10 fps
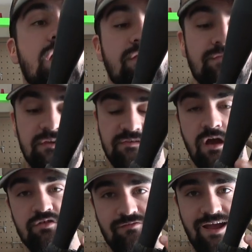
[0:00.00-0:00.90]
This
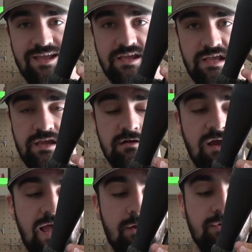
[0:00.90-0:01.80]
gun right
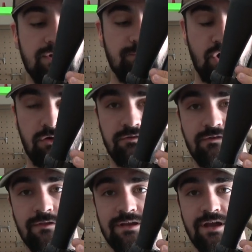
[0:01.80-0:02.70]
here, I would
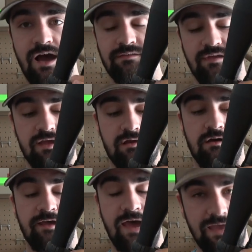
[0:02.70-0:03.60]
personally not take
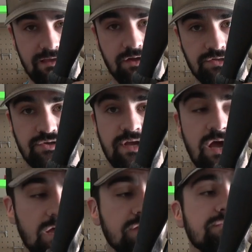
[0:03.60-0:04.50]
on a high country
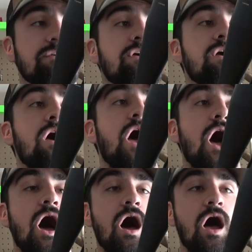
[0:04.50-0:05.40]
hunt,
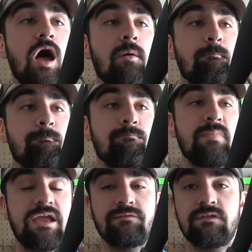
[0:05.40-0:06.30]

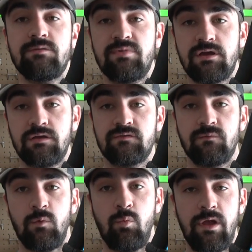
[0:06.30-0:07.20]
mainly because
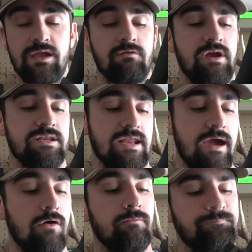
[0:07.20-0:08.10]
of the weight right
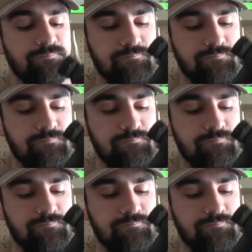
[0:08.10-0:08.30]
now.